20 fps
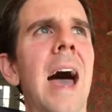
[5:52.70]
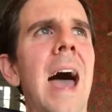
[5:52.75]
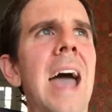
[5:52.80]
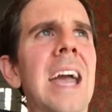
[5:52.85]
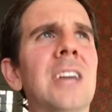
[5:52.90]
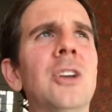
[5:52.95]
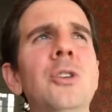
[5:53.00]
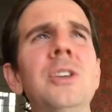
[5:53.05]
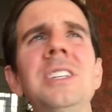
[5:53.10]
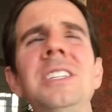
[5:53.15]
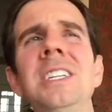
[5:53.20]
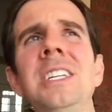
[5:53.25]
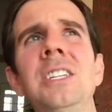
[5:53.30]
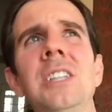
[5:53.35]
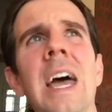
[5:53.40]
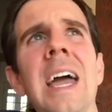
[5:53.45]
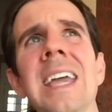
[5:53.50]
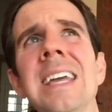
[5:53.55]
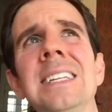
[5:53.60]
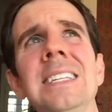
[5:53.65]
I
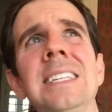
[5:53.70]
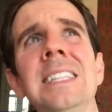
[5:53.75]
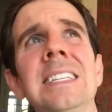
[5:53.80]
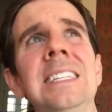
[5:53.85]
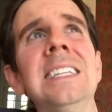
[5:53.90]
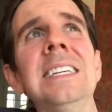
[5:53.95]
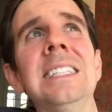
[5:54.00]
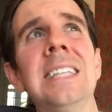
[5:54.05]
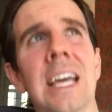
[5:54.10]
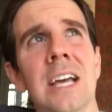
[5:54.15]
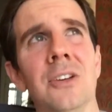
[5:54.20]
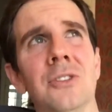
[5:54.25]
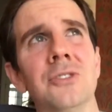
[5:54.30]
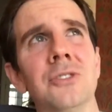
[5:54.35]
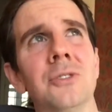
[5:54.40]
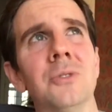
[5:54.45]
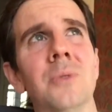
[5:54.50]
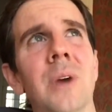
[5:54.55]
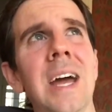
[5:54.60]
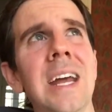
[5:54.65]
can't see the
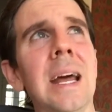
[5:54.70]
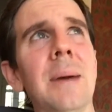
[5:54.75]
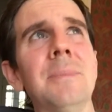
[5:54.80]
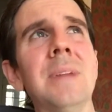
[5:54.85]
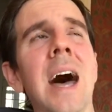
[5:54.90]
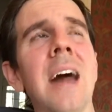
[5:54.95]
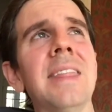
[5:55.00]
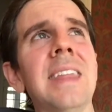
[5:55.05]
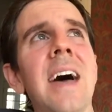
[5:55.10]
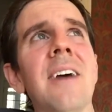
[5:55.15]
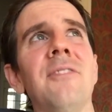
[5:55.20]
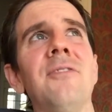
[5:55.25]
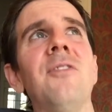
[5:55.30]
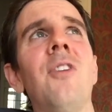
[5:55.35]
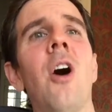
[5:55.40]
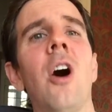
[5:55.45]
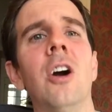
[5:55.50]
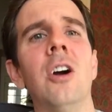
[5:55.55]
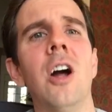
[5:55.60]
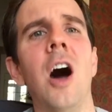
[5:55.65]
details, right? I'm not that
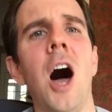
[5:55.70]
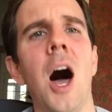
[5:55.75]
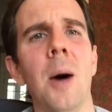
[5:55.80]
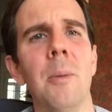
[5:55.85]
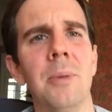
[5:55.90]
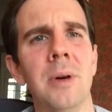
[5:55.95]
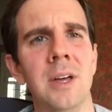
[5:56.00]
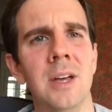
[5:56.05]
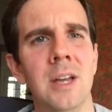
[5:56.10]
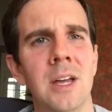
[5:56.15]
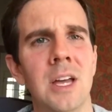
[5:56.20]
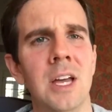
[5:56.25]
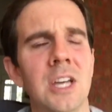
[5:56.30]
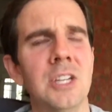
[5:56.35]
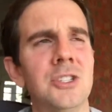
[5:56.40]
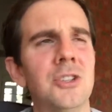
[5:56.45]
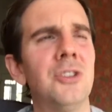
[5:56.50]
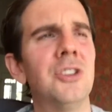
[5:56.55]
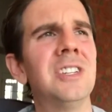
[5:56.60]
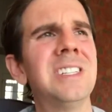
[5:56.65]
far up.
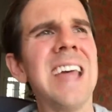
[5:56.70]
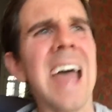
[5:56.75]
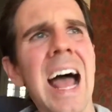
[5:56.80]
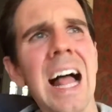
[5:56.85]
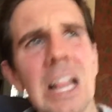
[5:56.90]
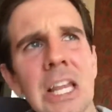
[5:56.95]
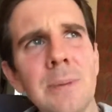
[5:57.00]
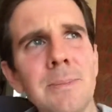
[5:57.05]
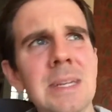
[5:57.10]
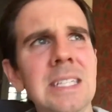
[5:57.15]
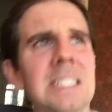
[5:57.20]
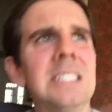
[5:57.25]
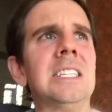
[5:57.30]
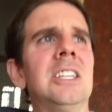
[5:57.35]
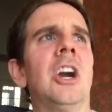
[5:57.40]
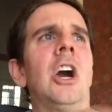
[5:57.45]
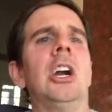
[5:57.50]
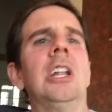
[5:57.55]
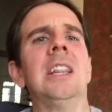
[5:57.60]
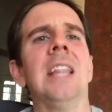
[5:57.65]
So there's elements
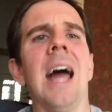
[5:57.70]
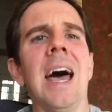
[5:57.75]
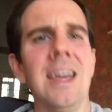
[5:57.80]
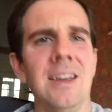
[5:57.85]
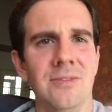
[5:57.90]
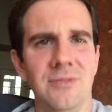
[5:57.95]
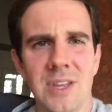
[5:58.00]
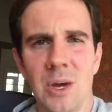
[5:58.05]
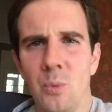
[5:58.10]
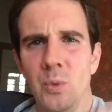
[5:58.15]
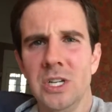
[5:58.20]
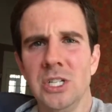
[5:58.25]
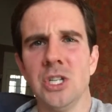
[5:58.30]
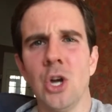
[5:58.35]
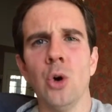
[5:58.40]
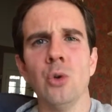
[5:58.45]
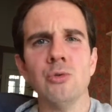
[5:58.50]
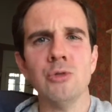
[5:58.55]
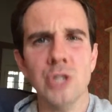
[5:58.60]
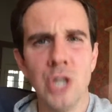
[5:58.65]
in our life that we
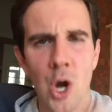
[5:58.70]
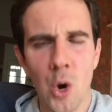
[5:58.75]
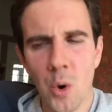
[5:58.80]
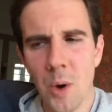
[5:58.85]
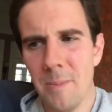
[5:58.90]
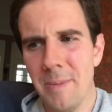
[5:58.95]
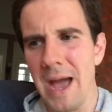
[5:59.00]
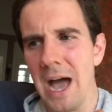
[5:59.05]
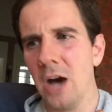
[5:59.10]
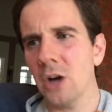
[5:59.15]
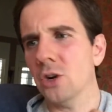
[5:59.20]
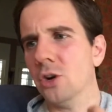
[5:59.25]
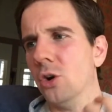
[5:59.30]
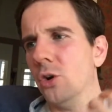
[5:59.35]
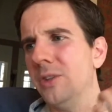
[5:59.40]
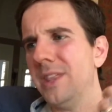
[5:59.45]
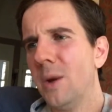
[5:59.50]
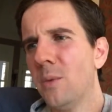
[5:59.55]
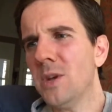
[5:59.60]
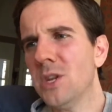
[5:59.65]
don't know about
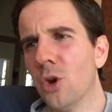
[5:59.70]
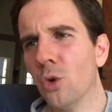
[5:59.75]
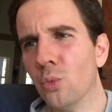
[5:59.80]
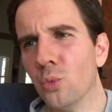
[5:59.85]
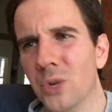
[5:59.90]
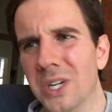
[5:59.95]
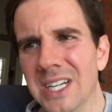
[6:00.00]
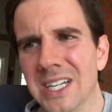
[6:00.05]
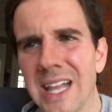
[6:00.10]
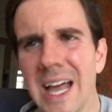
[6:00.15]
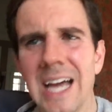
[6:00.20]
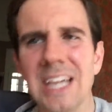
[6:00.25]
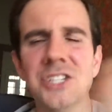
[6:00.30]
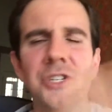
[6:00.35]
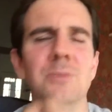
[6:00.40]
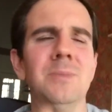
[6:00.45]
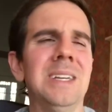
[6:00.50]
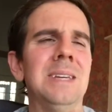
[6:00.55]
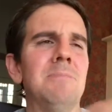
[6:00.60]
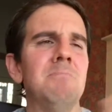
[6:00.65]
or that we don't realize
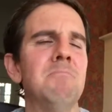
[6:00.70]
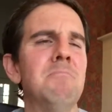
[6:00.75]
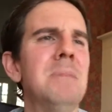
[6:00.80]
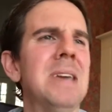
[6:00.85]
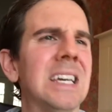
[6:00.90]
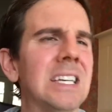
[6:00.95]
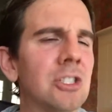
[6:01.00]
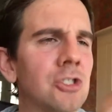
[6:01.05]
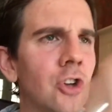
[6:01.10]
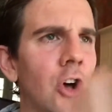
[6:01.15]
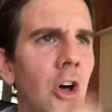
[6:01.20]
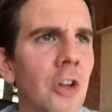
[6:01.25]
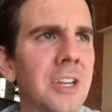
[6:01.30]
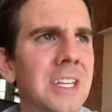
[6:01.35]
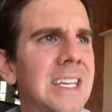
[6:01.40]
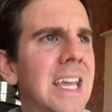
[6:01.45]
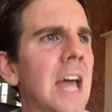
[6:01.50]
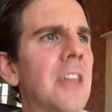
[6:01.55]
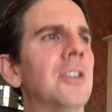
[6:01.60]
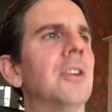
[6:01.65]
are being mixed all
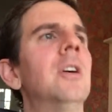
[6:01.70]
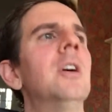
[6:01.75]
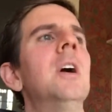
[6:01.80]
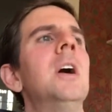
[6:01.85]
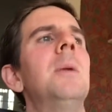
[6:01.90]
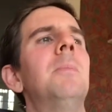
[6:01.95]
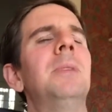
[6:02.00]
together.